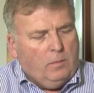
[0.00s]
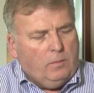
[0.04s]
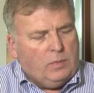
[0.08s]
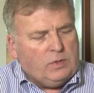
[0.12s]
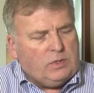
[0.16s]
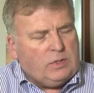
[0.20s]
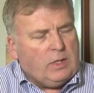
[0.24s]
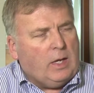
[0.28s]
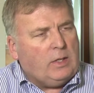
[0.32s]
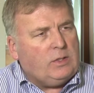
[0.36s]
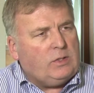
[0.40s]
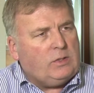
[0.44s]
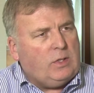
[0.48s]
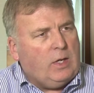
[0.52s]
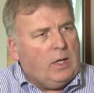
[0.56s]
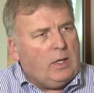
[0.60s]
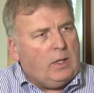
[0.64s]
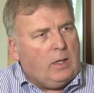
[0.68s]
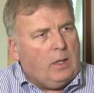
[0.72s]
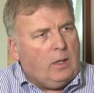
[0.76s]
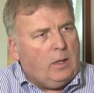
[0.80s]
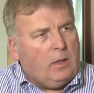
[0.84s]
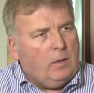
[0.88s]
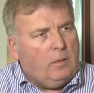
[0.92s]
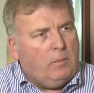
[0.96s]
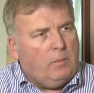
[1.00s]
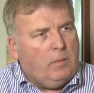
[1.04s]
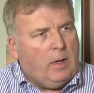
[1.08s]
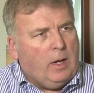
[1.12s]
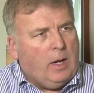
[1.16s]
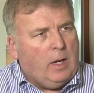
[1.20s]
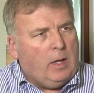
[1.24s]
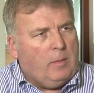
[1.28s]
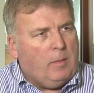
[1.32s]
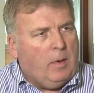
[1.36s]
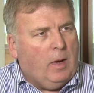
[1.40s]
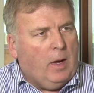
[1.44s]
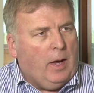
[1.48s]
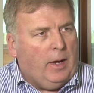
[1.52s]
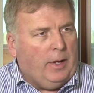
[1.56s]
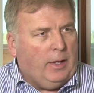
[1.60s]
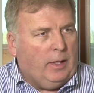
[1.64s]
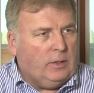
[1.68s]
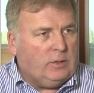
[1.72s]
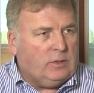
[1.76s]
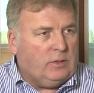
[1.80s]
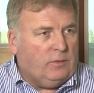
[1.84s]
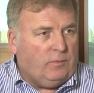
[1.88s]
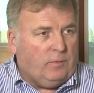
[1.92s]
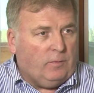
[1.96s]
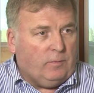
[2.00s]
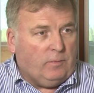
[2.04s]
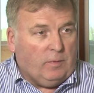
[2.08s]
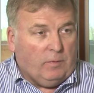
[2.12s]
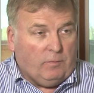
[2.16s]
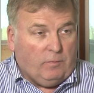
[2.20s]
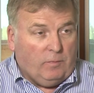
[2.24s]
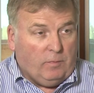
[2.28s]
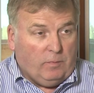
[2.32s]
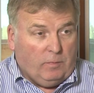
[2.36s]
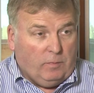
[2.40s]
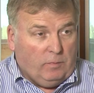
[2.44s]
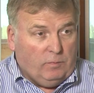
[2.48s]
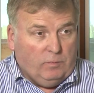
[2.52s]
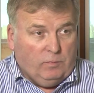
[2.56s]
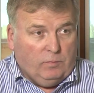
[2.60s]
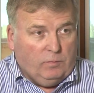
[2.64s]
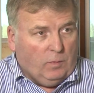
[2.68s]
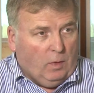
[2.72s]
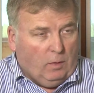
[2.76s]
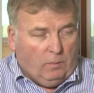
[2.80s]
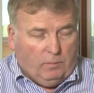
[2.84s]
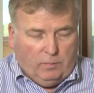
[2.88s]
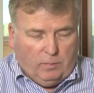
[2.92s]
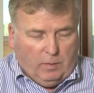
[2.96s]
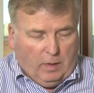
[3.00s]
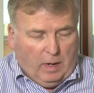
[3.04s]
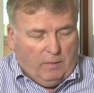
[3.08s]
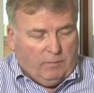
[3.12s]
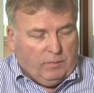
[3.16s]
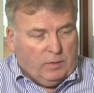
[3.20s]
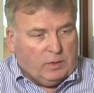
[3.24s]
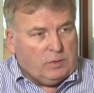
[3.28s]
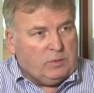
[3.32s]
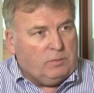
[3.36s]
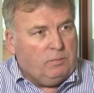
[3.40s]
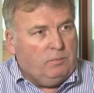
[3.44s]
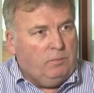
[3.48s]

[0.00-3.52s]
Besides taking antibiotics, if, if have this,